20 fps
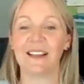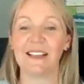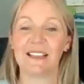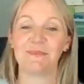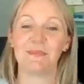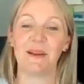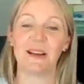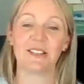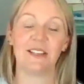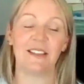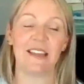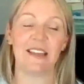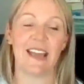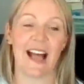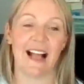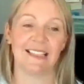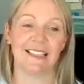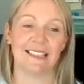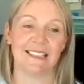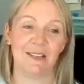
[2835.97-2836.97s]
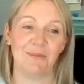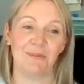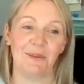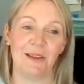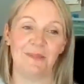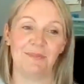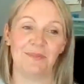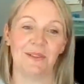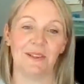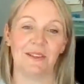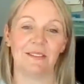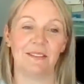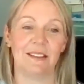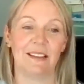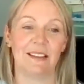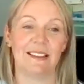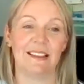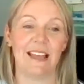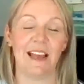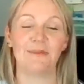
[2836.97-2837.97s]
especially the elderly people,
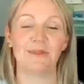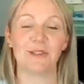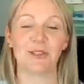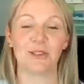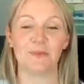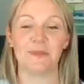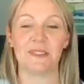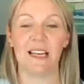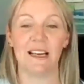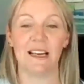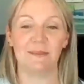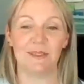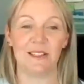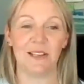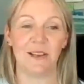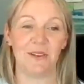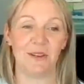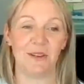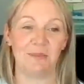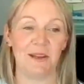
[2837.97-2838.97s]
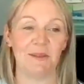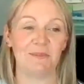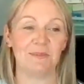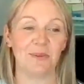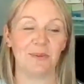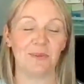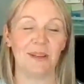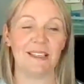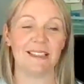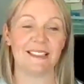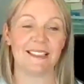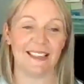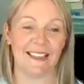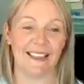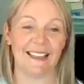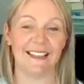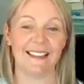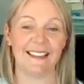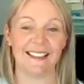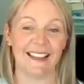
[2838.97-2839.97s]
they were sometimes the only people we
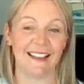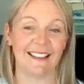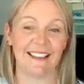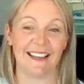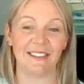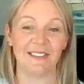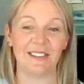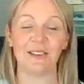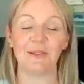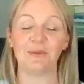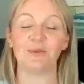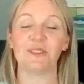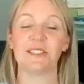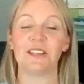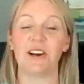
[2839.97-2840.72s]
see. We